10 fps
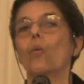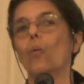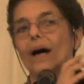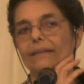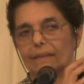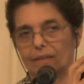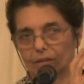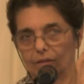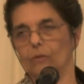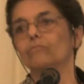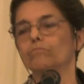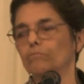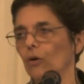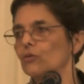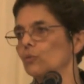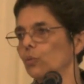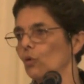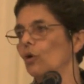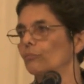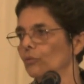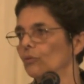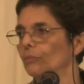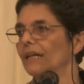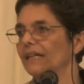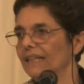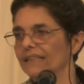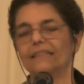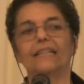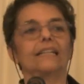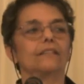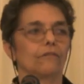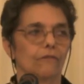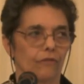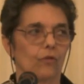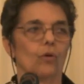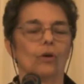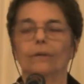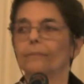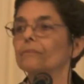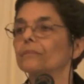what the post-war boom did for